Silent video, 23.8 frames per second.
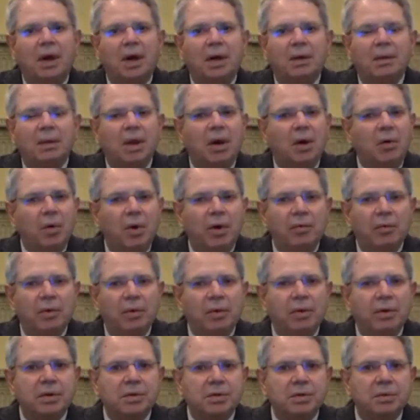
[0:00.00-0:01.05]
Uh,
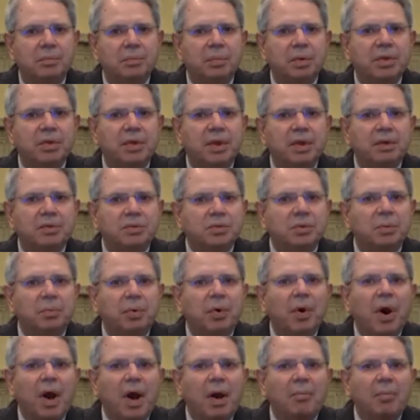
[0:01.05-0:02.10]
however, there's a potential
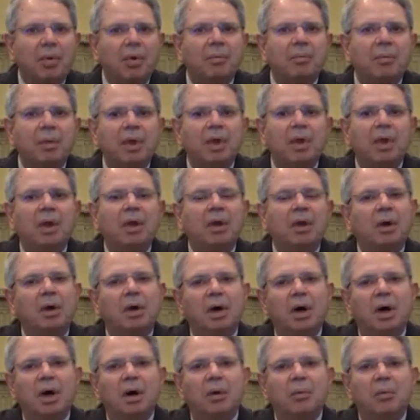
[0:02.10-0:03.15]
problem
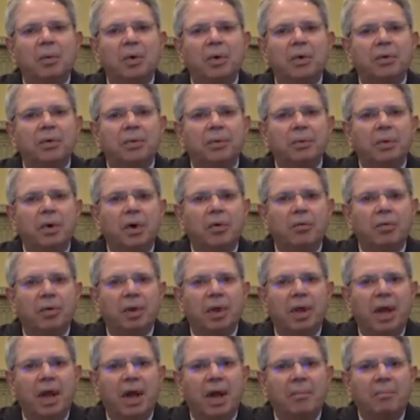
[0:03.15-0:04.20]
uh, with
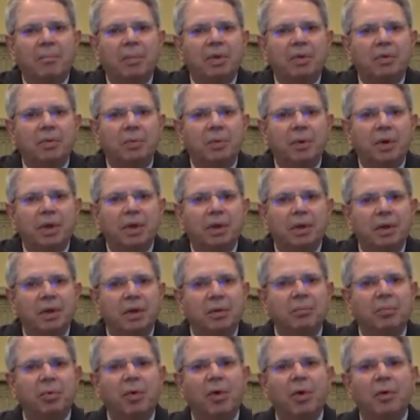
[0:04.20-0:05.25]
overlap between
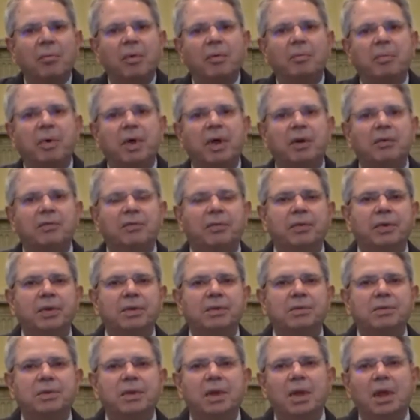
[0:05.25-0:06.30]
unemployment
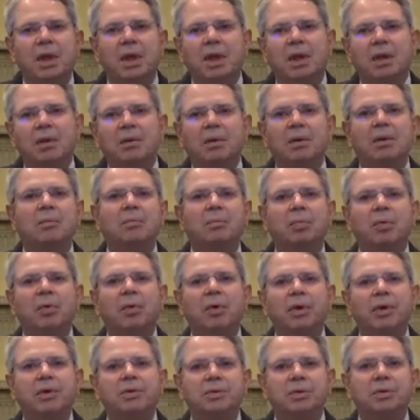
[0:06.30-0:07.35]
benefits and
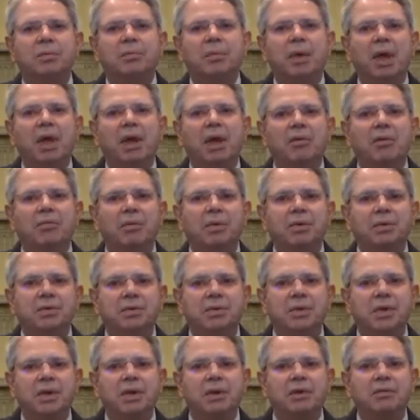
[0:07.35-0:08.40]
employees who may have
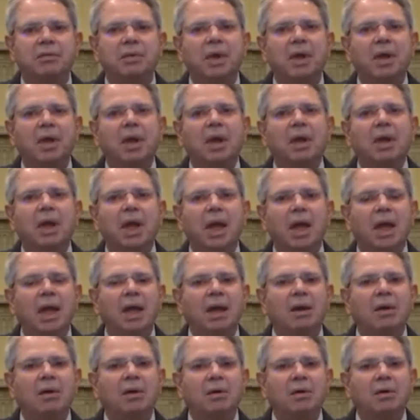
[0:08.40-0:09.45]
received
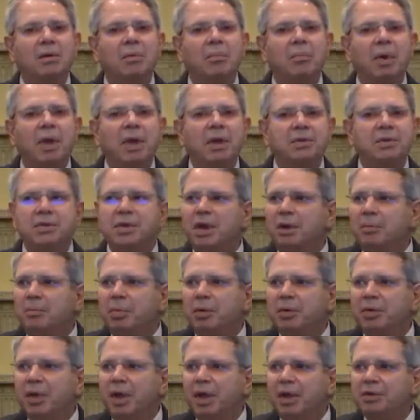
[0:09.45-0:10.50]
aid under the
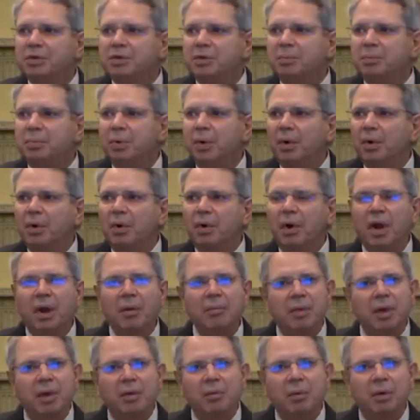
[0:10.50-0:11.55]
Paycheck Protection
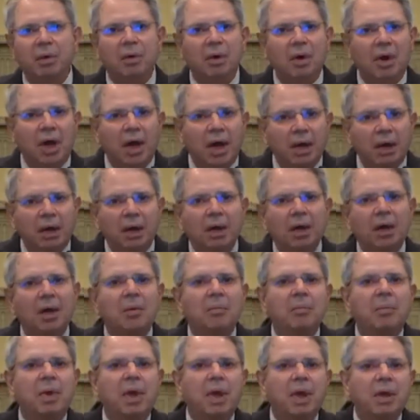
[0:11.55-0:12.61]
Program that we're not
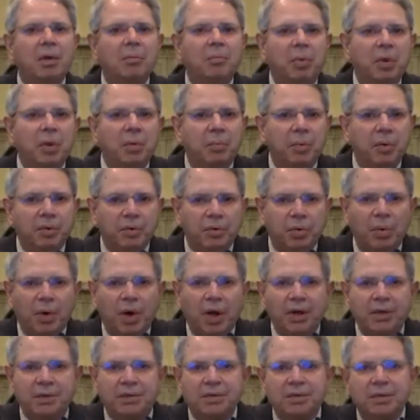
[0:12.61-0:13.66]
paying people
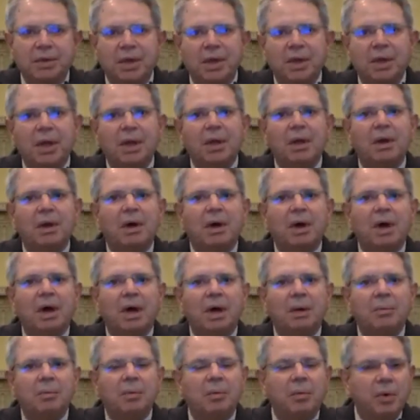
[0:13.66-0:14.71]
twice.
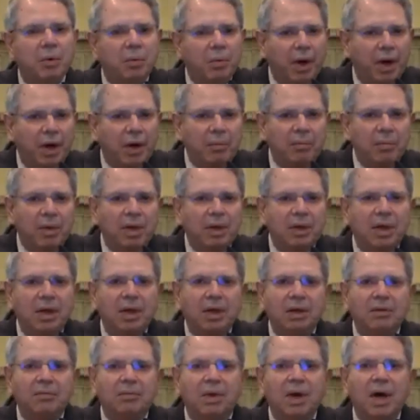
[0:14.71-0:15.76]
Uh, we recommend
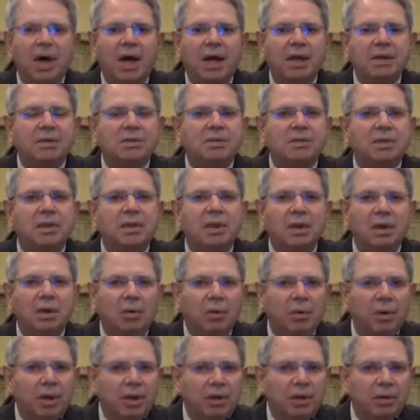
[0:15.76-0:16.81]
they give guidance. They
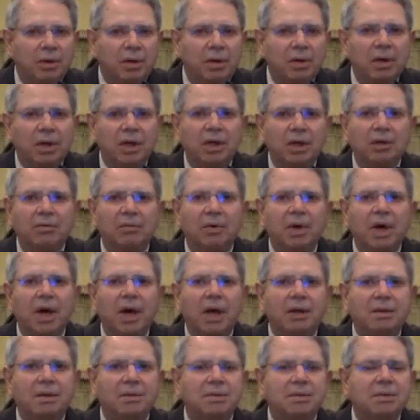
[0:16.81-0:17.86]
agreed they're going to give
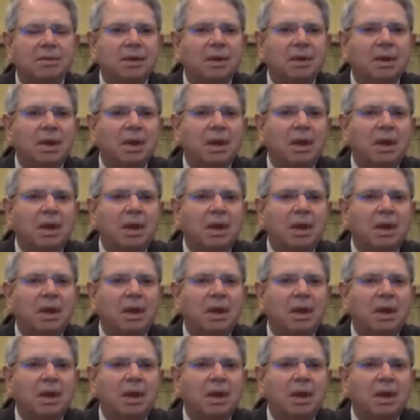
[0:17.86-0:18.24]
guidance.